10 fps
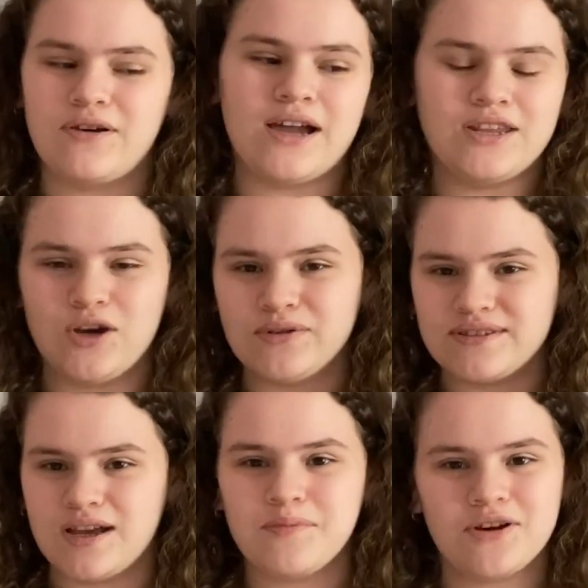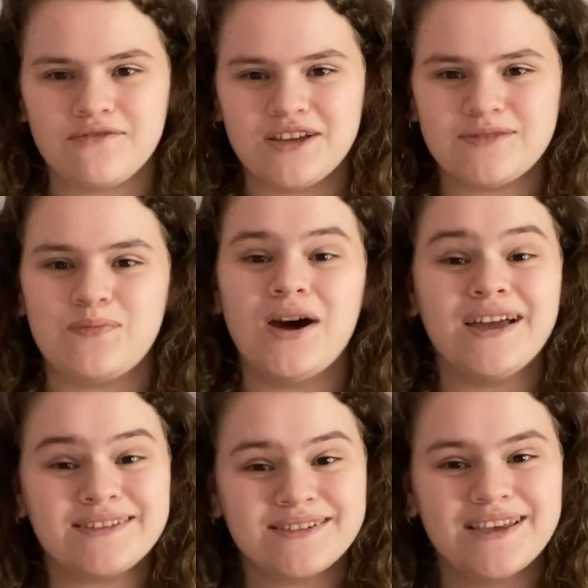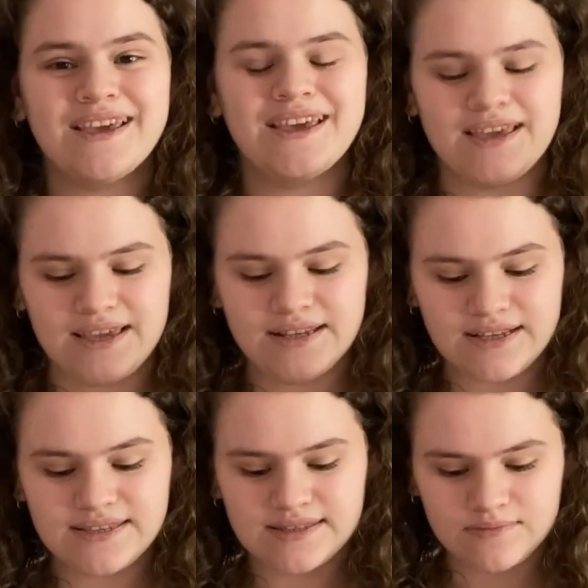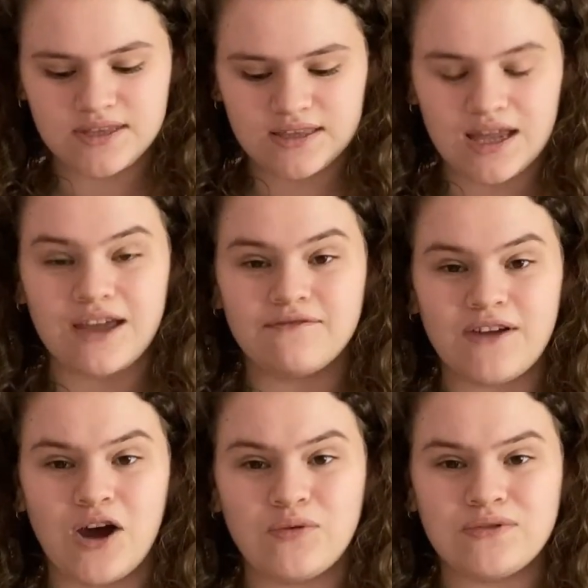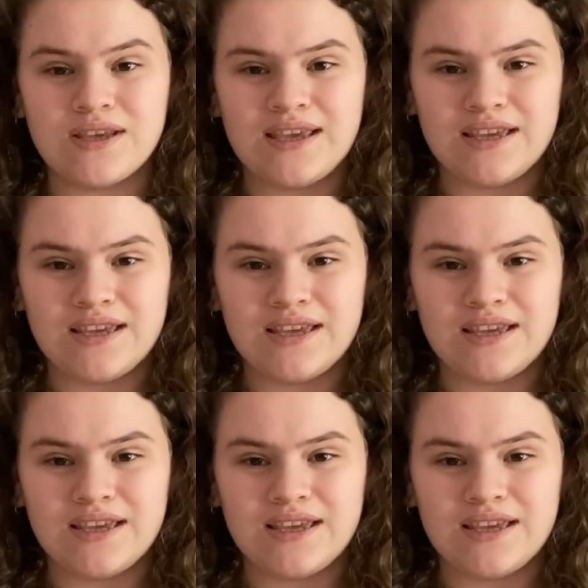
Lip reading: I know it's not perfect, but it is something that I found